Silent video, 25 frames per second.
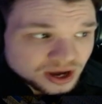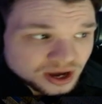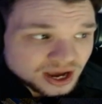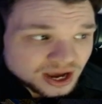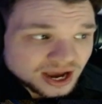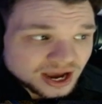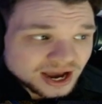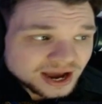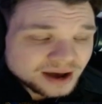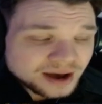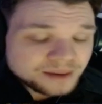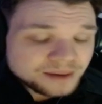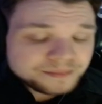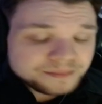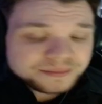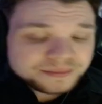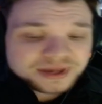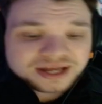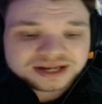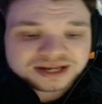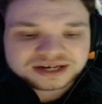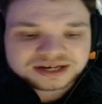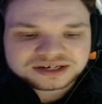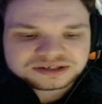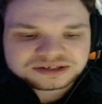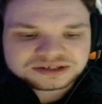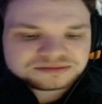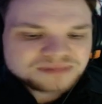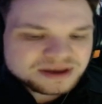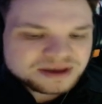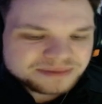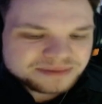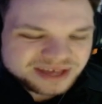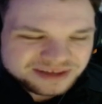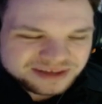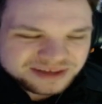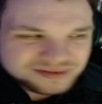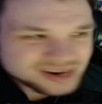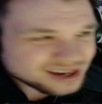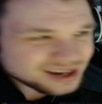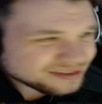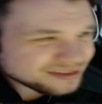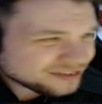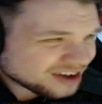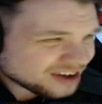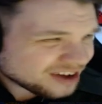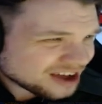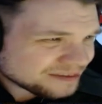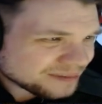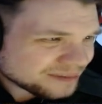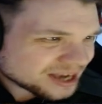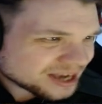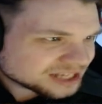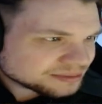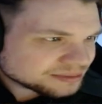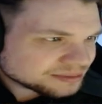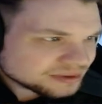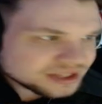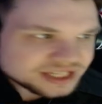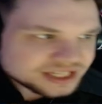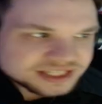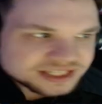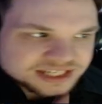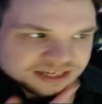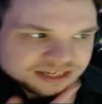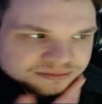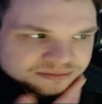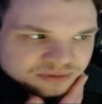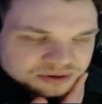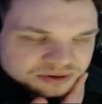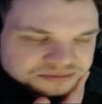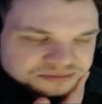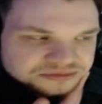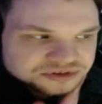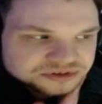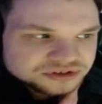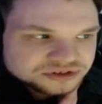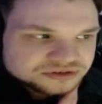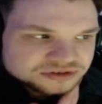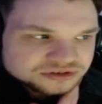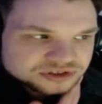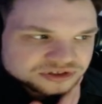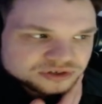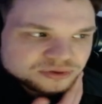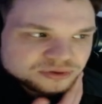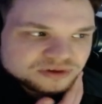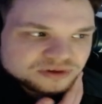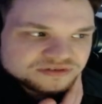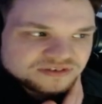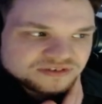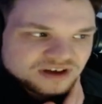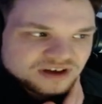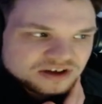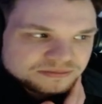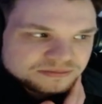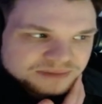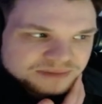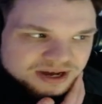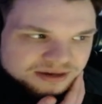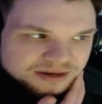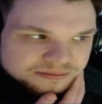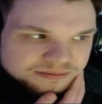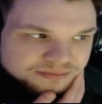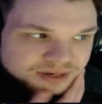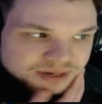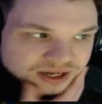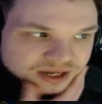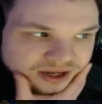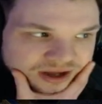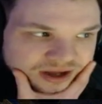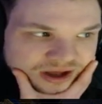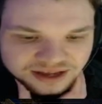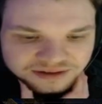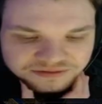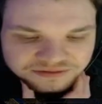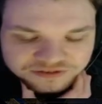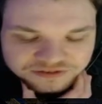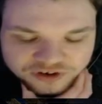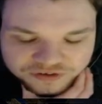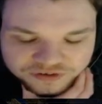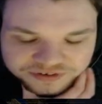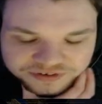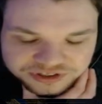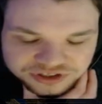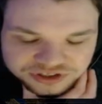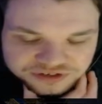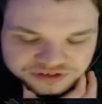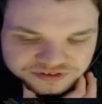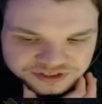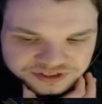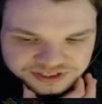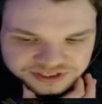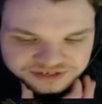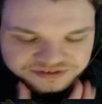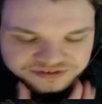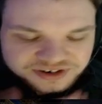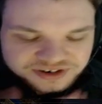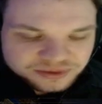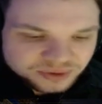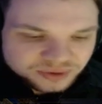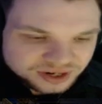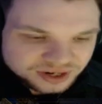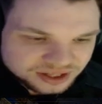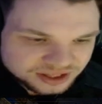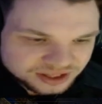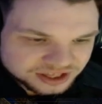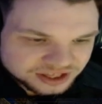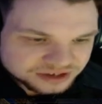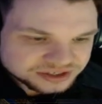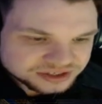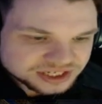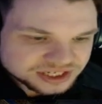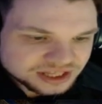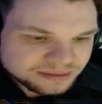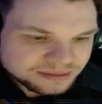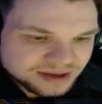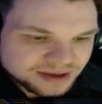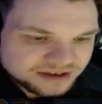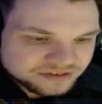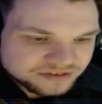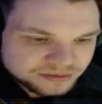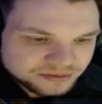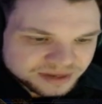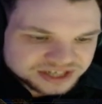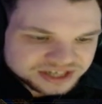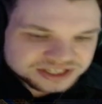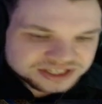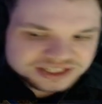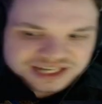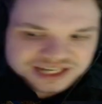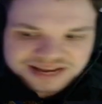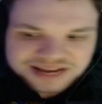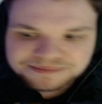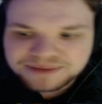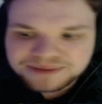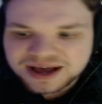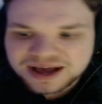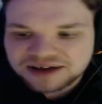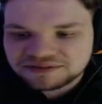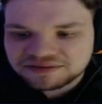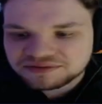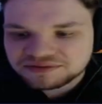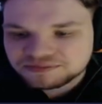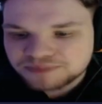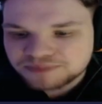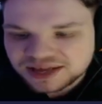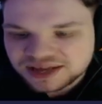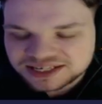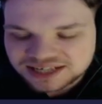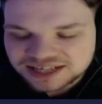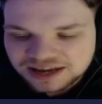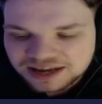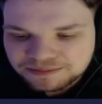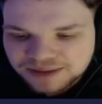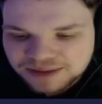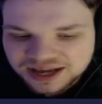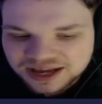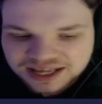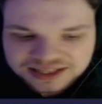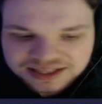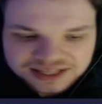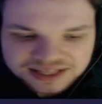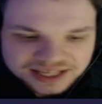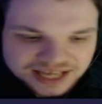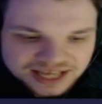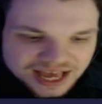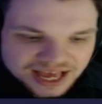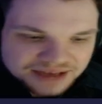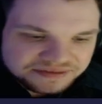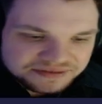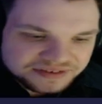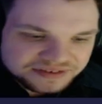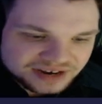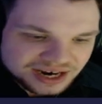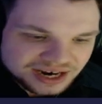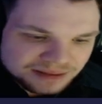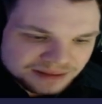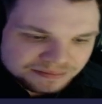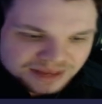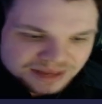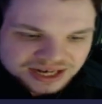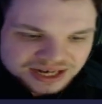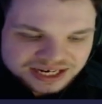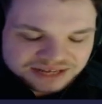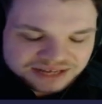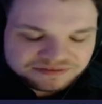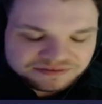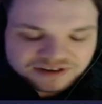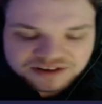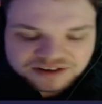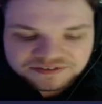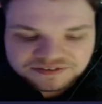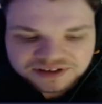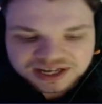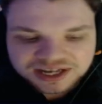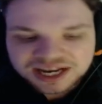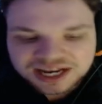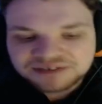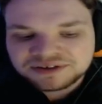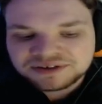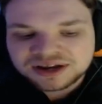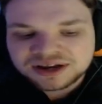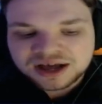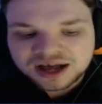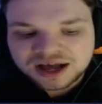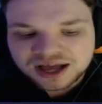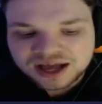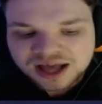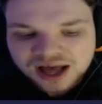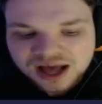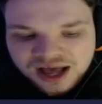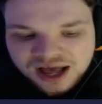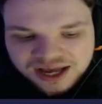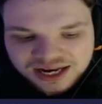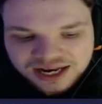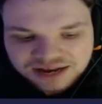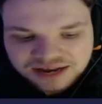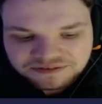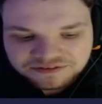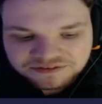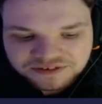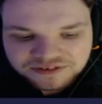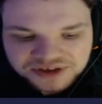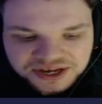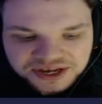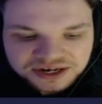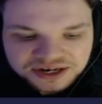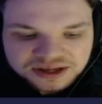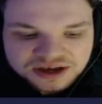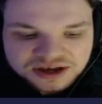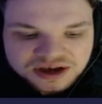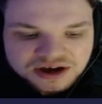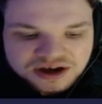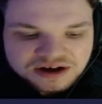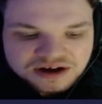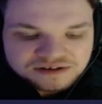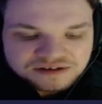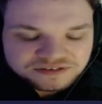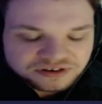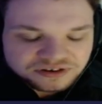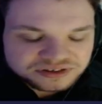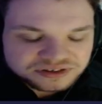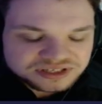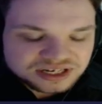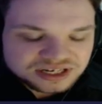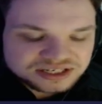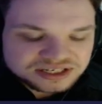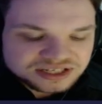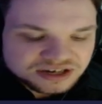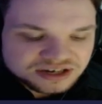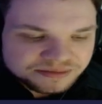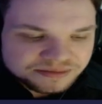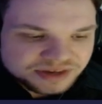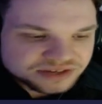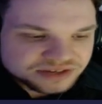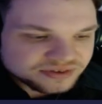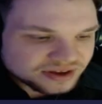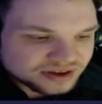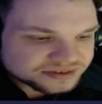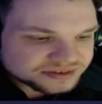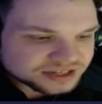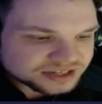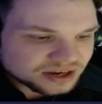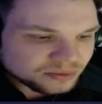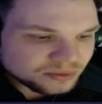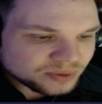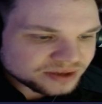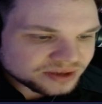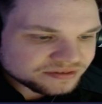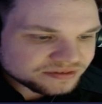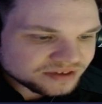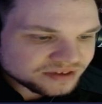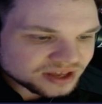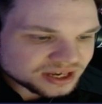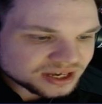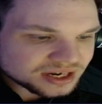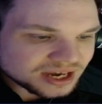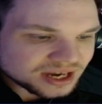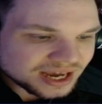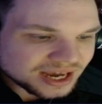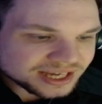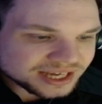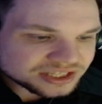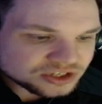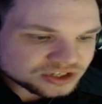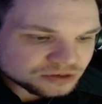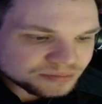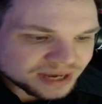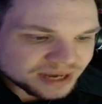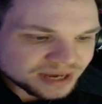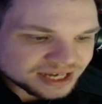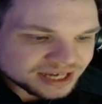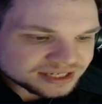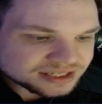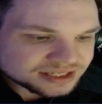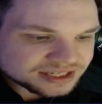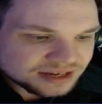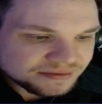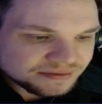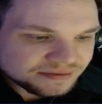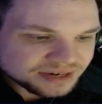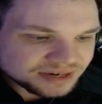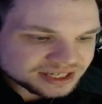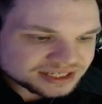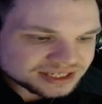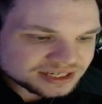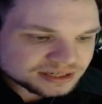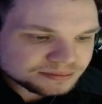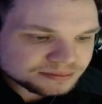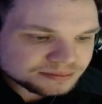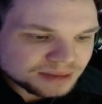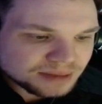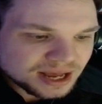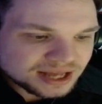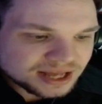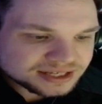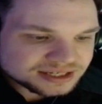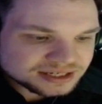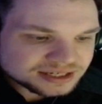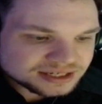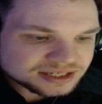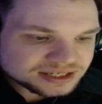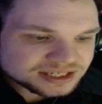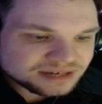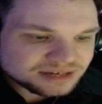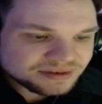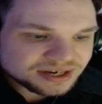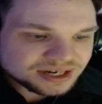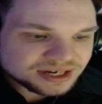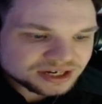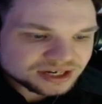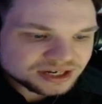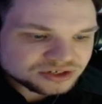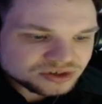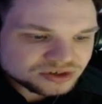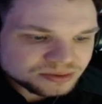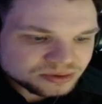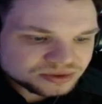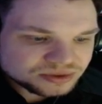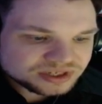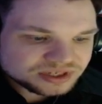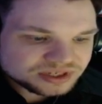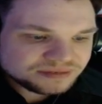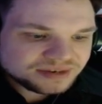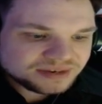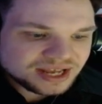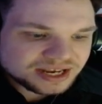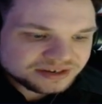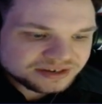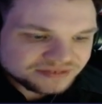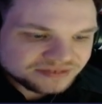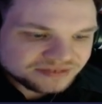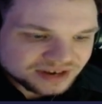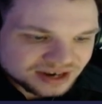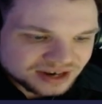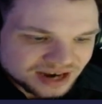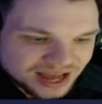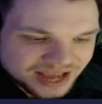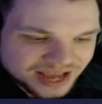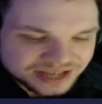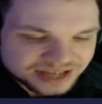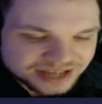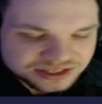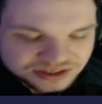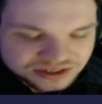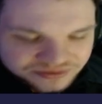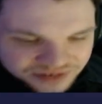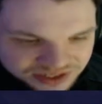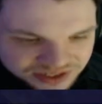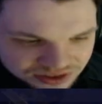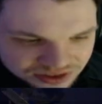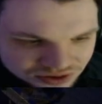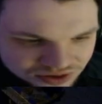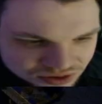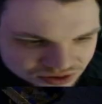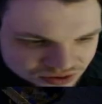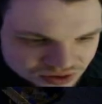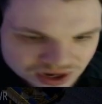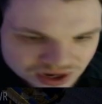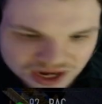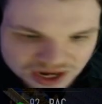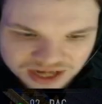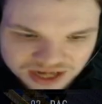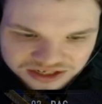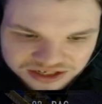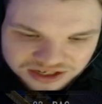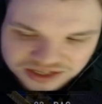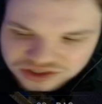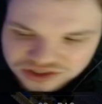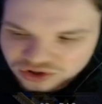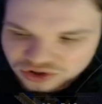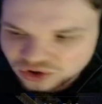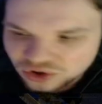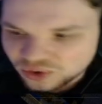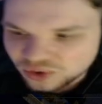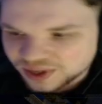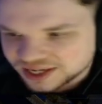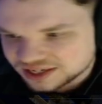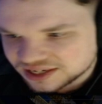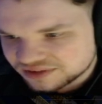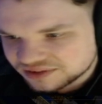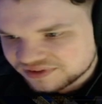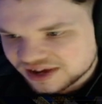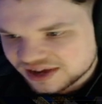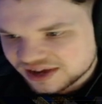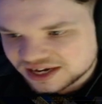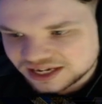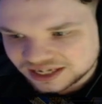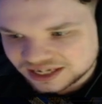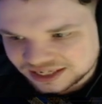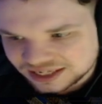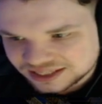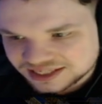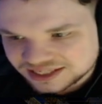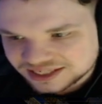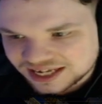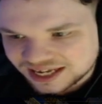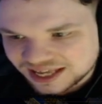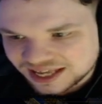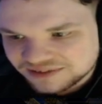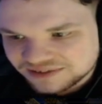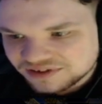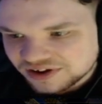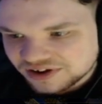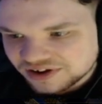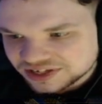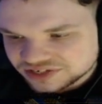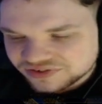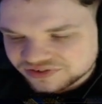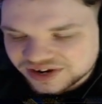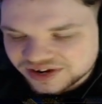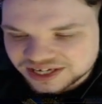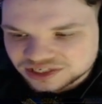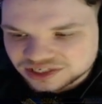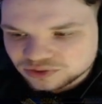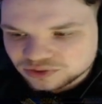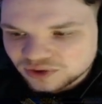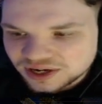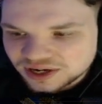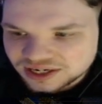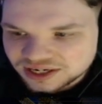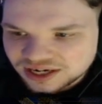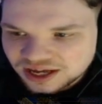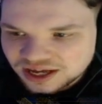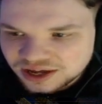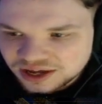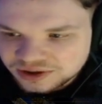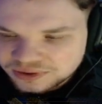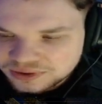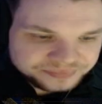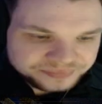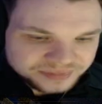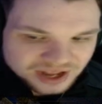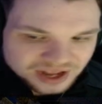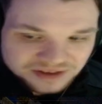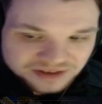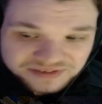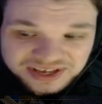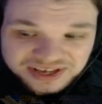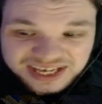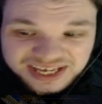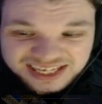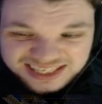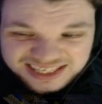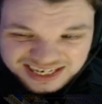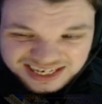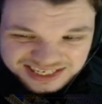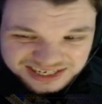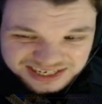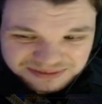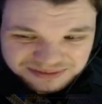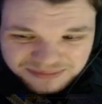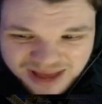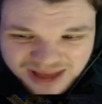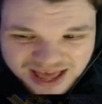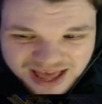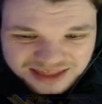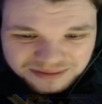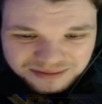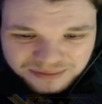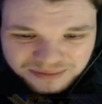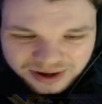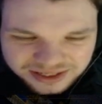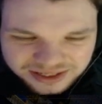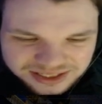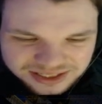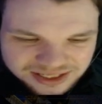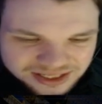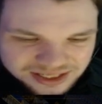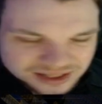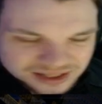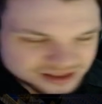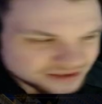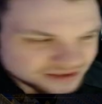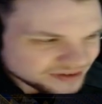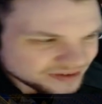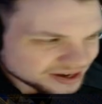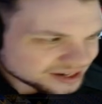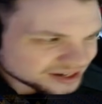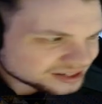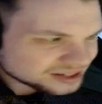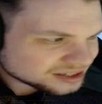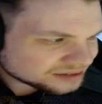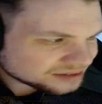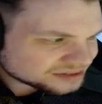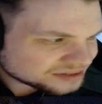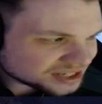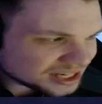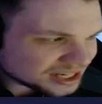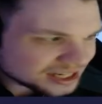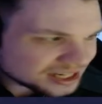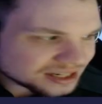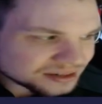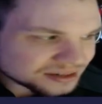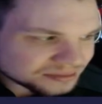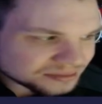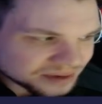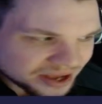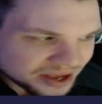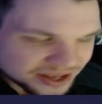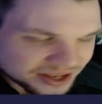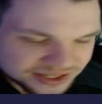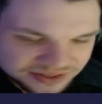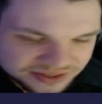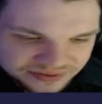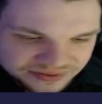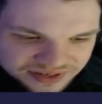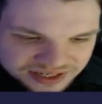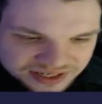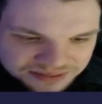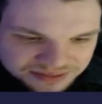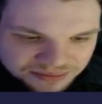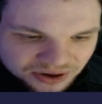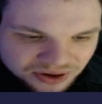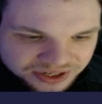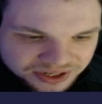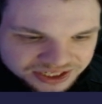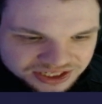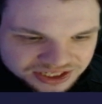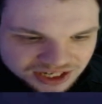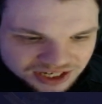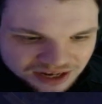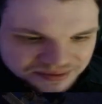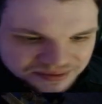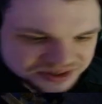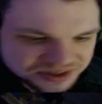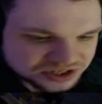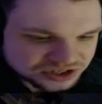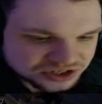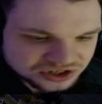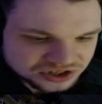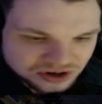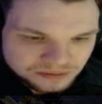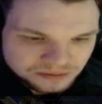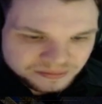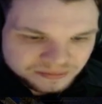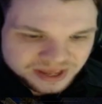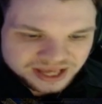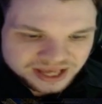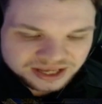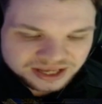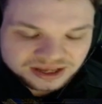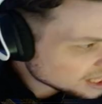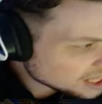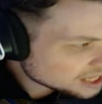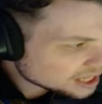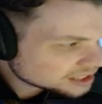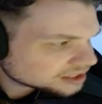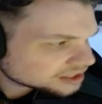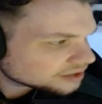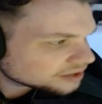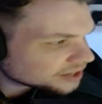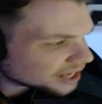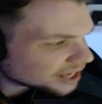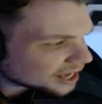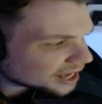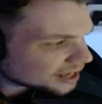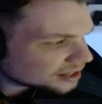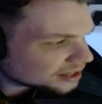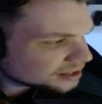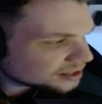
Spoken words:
and maybe even like 5 backs, but this team won't suit a 5 back. But 4-4-2, 4-2-3-1 are usually the meta formations. Left back, best left back in the game for Mendy, 5'11", high, left footed. 4-star skill moves, 5-star weak foot, 92 pace, 76 passing, 79 dribble, 78 defending, 82 physical. Does it all. We can defend, he can attack. Even though his defending's quite low, I think he's actually better than most of the defenders I've seen because of his body type. He's just so big. So yeah,